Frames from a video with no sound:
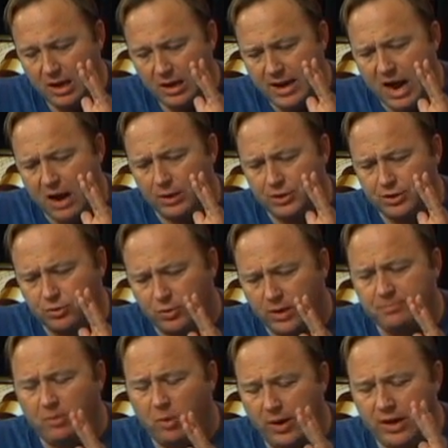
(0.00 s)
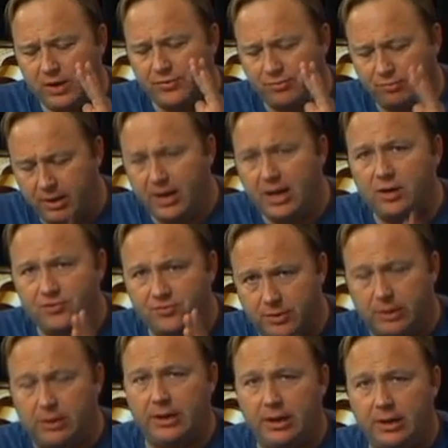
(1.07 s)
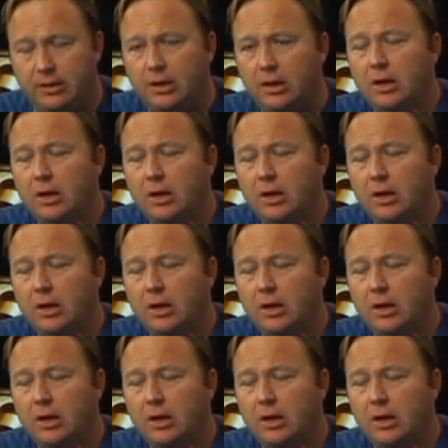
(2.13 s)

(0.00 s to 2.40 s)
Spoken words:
Now it's $3.3 trillion